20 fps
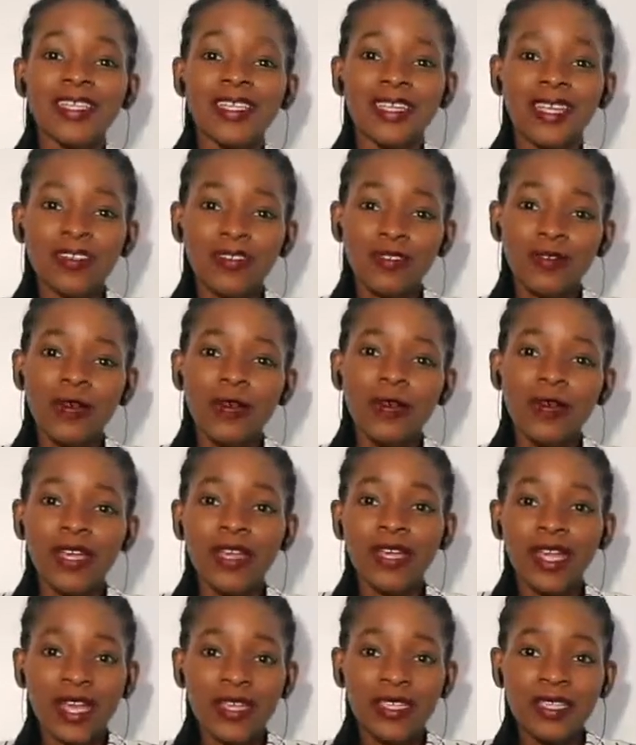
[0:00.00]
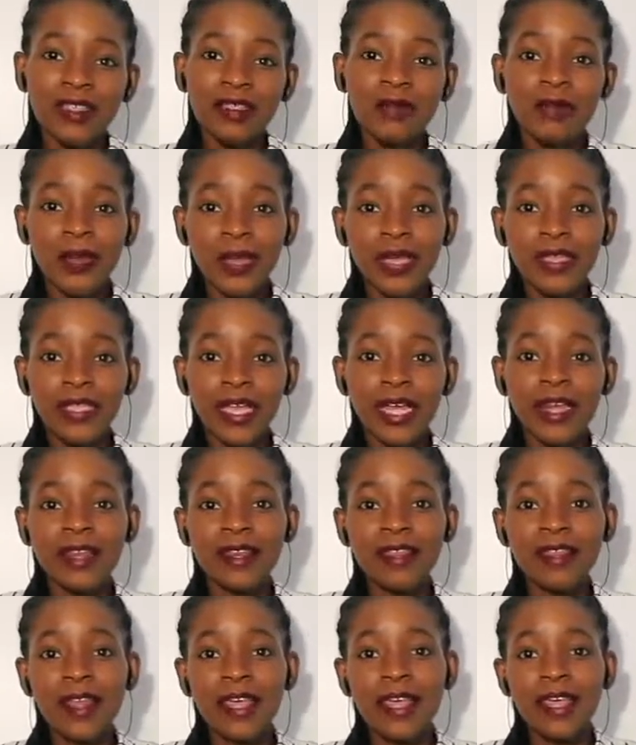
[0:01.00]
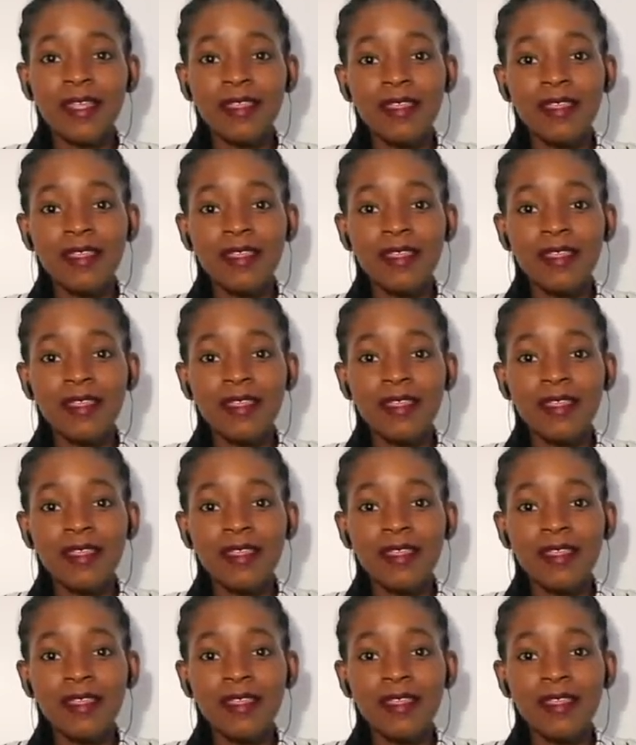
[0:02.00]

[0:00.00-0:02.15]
just remember you guys are the best and